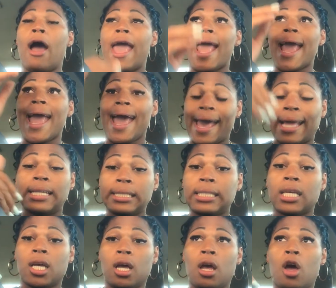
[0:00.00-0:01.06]

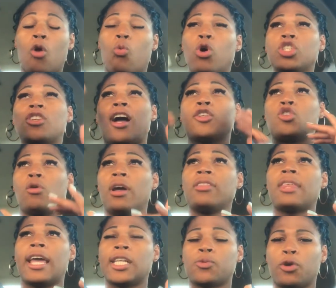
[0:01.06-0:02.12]
and we'll start doing
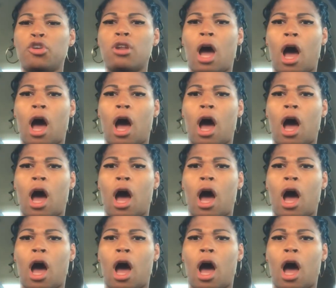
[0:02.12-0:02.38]
things where, you